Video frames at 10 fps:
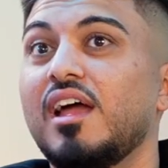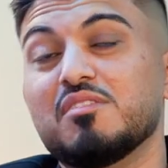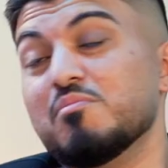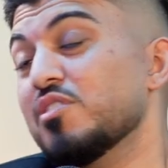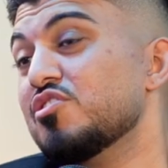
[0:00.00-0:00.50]
As
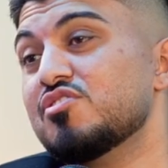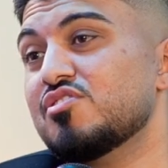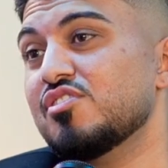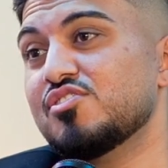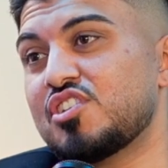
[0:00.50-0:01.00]
much
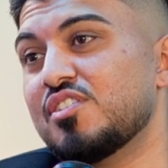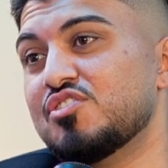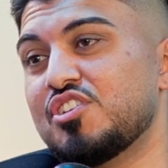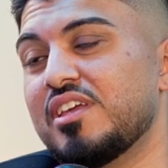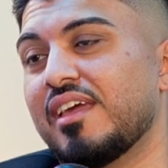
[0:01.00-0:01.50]
as
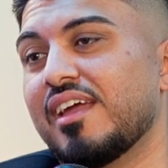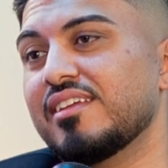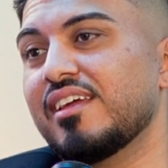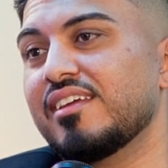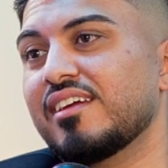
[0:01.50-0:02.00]
she can.
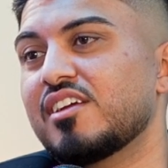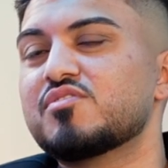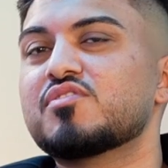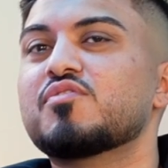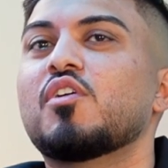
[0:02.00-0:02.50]
Yeah.
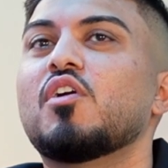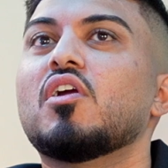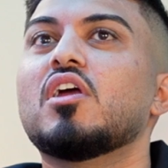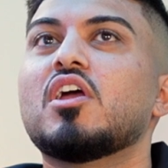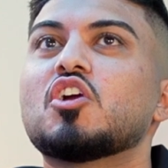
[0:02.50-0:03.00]
Because
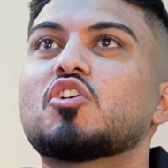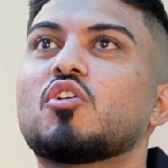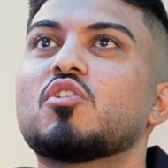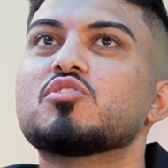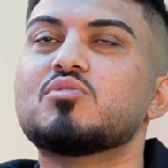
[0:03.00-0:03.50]
for
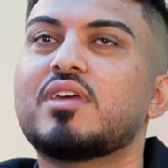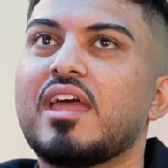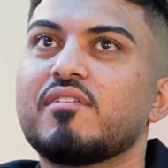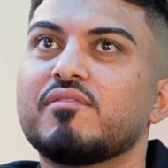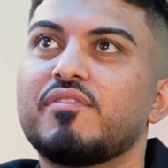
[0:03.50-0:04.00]
girls, you
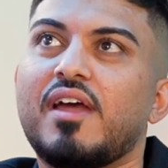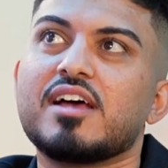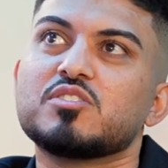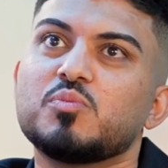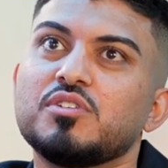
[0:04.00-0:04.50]
can't
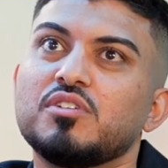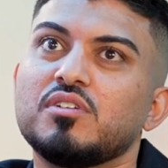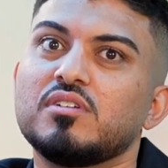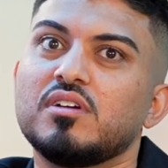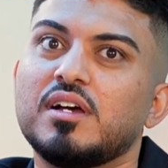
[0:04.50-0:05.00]
fast when
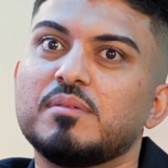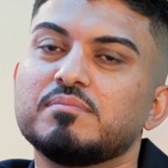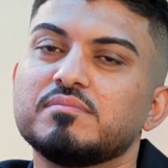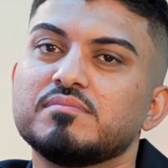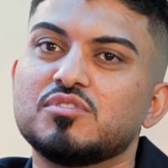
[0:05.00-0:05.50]
you're
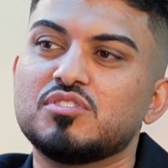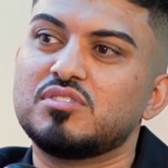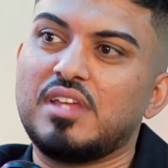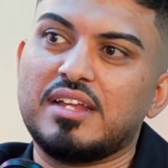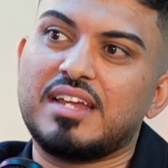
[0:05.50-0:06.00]

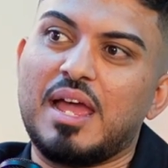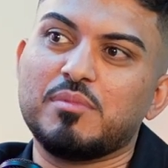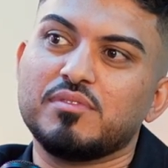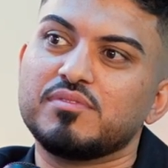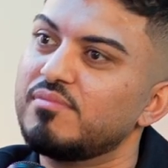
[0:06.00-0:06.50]
that time
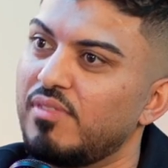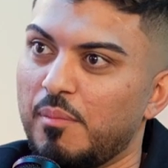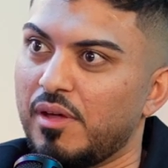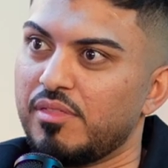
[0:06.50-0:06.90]
of the month.